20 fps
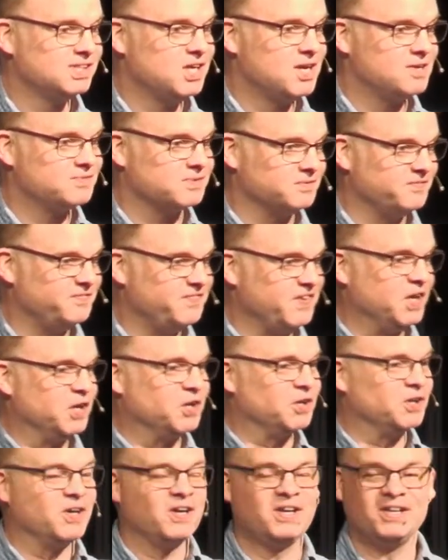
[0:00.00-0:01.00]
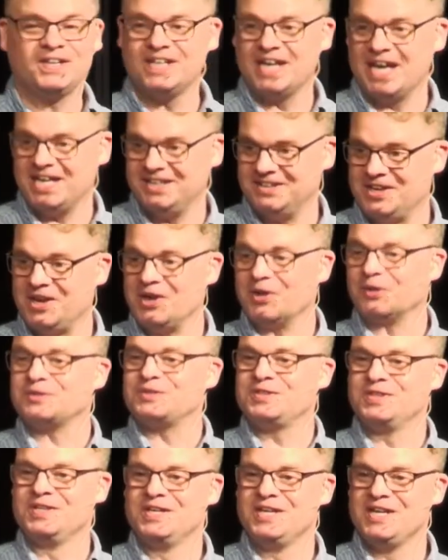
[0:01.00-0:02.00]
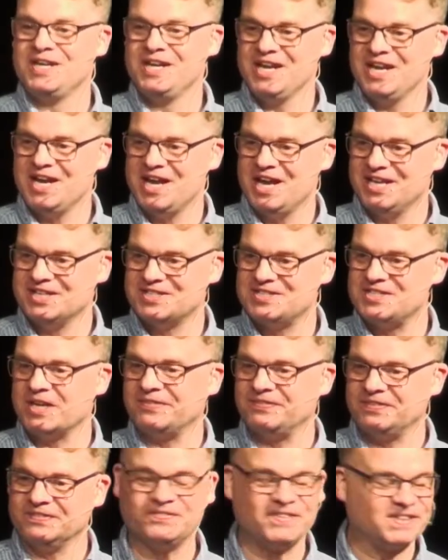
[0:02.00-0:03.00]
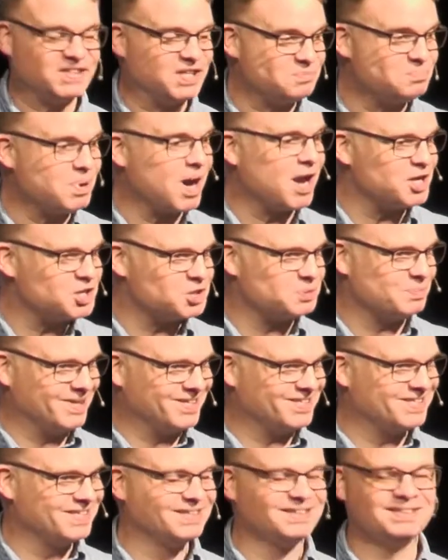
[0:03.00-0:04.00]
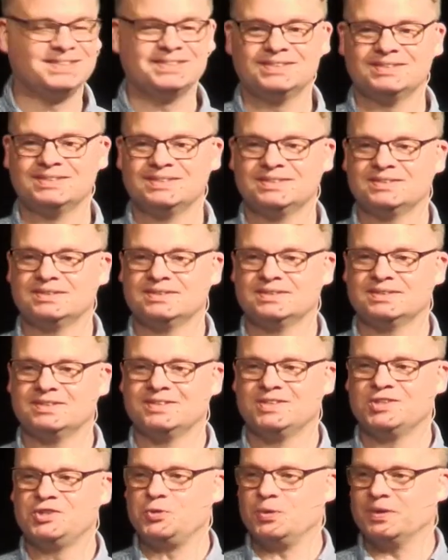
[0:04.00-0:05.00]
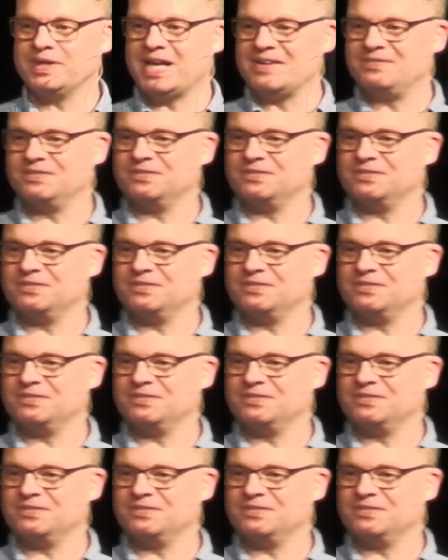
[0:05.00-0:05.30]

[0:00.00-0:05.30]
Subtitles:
from fear and guilt and self-inflicted punishment to a life